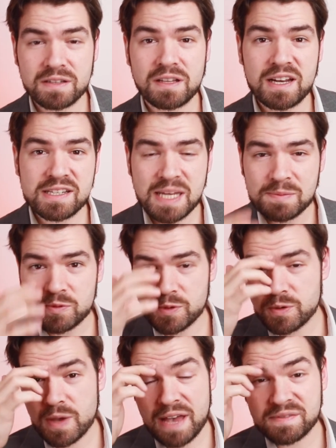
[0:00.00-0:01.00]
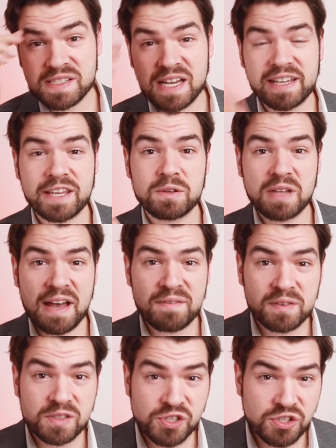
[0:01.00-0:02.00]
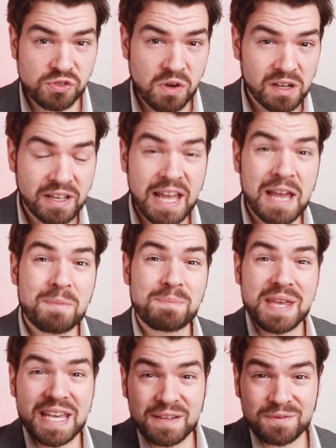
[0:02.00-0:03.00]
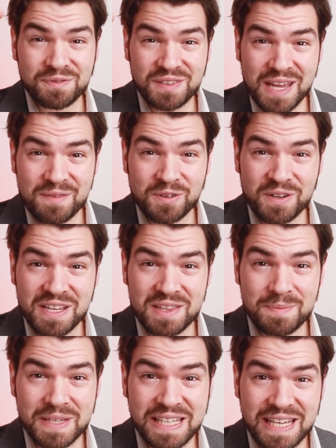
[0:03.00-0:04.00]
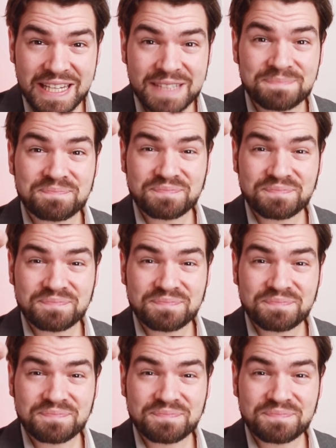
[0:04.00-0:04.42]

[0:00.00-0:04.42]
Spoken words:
A lot of times when you have sake, you'll have a strong peak in flavor in the beginning.